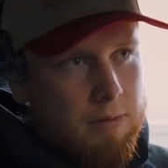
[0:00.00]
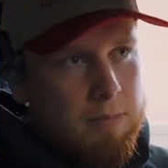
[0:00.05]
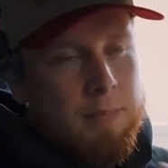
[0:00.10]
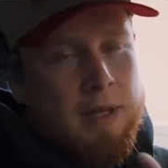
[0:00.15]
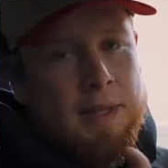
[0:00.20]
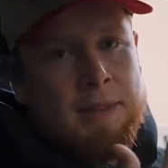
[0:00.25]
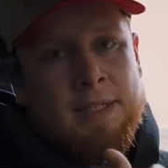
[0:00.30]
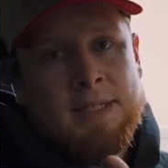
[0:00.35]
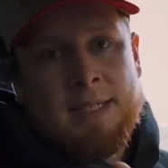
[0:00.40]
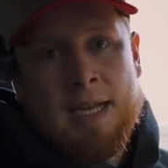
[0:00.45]

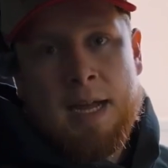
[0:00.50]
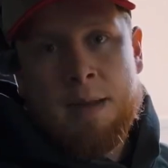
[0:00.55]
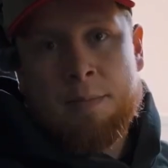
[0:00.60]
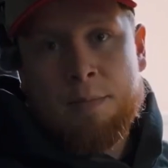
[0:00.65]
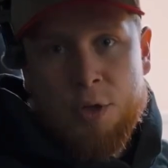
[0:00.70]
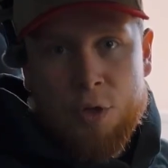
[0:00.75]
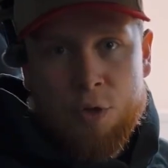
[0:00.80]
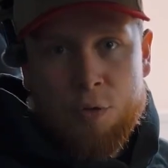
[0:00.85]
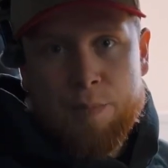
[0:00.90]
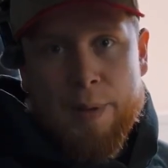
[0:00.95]
By the time
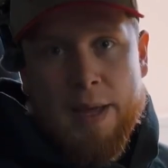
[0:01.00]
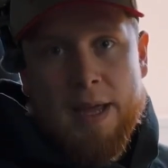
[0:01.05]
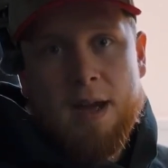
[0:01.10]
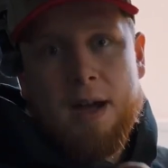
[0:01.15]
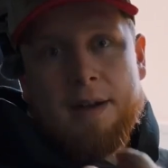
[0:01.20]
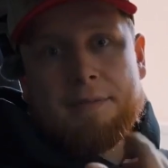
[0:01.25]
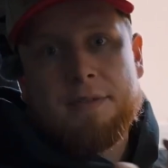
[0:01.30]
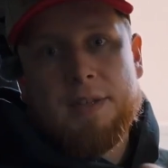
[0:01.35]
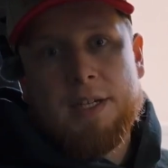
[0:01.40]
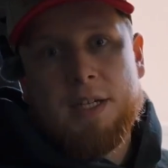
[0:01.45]
you pay
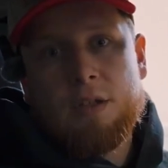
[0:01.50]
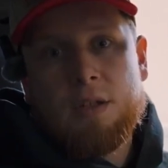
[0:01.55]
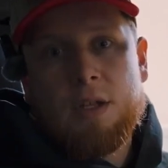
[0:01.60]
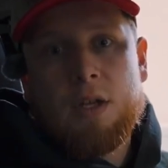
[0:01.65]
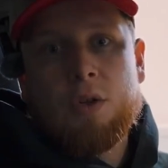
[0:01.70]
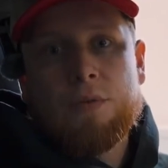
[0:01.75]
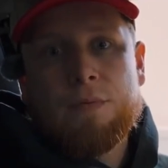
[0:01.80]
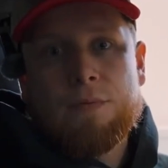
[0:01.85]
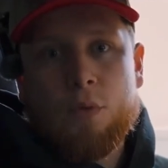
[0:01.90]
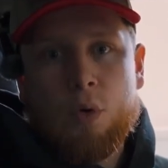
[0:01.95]
off their
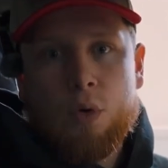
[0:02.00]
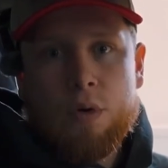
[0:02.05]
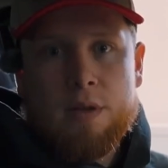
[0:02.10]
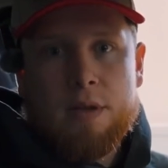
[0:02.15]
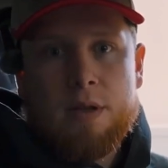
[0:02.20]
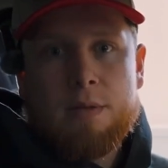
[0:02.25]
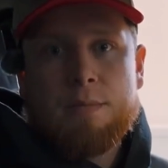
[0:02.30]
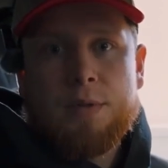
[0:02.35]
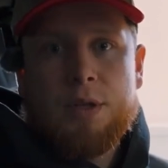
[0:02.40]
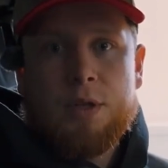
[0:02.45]
loan for
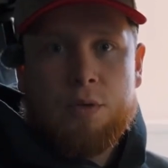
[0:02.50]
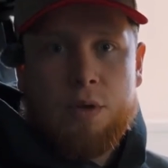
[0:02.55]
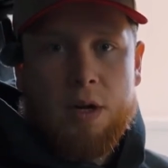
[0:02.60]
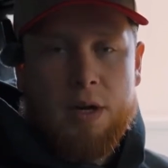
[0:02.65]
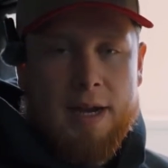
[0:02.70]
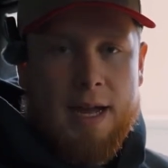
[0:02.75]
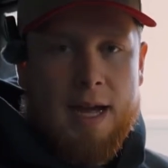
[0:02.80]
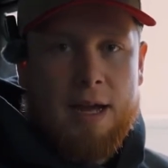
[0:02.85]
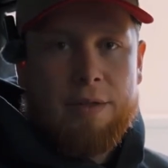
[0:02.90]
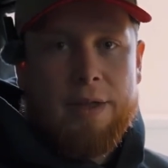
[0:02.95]
them, you are
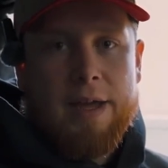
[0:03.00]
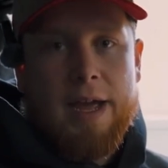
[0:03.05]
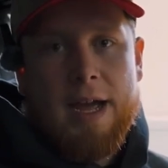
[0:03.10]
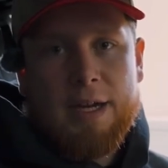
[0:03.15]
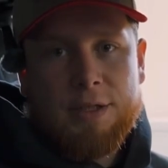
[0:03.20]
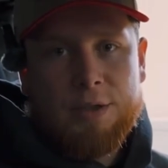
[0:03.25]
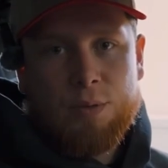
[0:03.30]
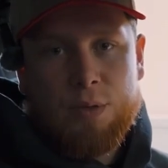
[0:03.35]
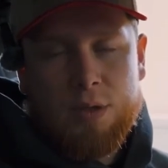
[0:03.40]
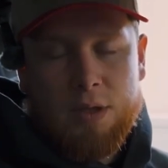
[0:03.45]
now the
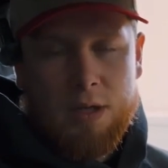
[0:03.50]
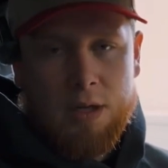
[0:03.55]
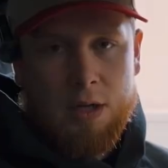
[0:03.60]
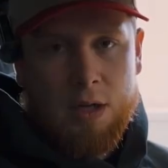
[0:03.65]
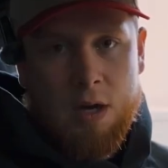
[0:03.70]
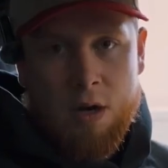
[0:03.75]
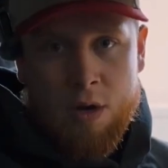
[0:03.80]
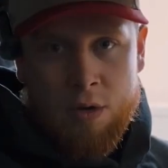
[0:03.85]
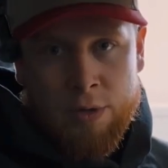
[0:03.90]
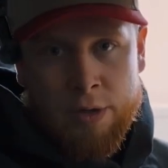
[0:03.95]
actual
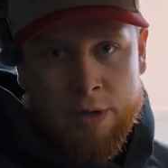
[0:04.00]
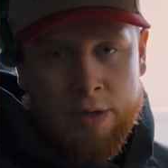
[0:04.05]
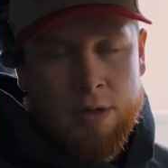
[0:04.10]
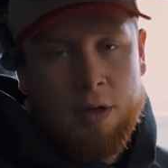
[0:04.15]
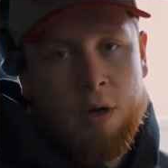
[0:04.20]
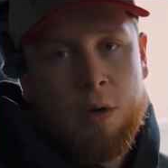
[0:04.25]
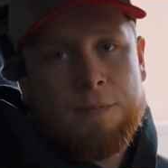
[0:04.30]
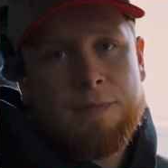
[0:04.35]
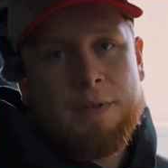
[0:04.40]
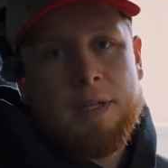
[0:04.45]
owner.
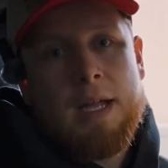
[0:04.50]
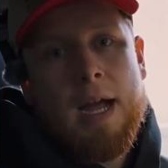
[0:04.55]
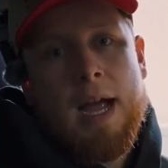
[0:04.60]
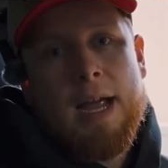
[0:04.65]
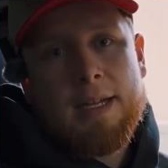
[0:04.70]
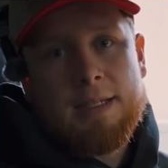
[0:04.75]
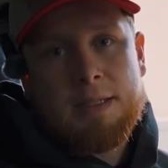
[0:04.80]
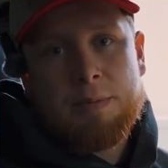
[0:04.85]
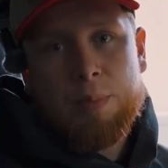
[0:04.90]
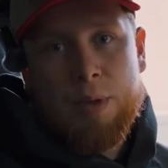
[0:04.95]
Hopefully I
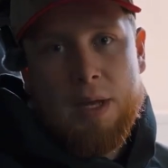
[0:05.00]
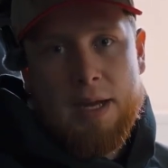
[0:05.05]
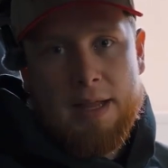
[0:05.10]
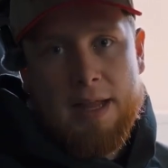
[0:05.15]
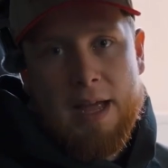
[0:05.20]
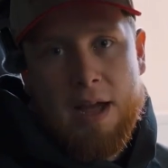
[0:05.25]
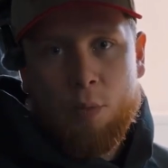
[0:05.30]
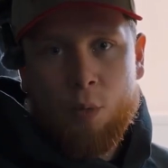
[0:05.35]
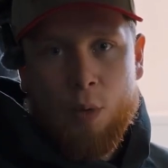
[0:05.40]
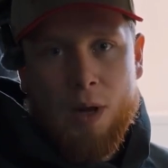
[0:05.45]
explained
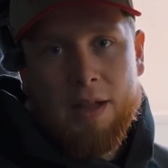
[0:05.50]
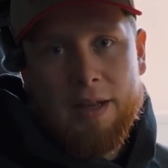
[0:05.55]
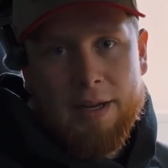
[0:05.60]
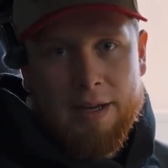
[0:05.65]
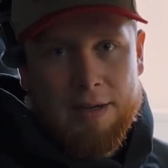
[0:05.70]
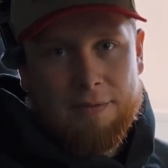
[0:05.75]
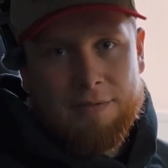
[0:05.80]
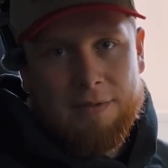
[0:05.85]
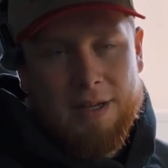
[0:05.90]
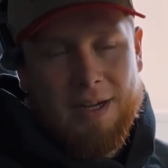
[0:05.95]
that well
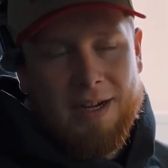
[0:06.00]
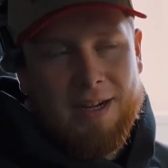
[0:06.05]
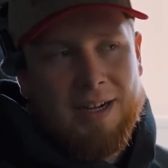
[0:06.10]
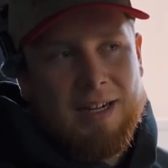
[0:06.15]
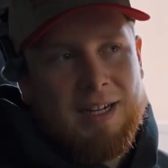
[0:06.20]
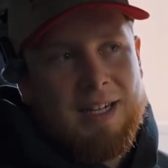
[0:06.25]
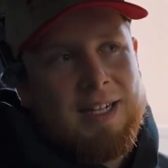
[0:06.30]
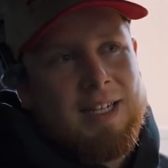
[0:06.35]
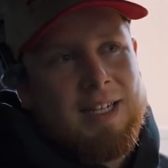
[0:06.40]
enough there.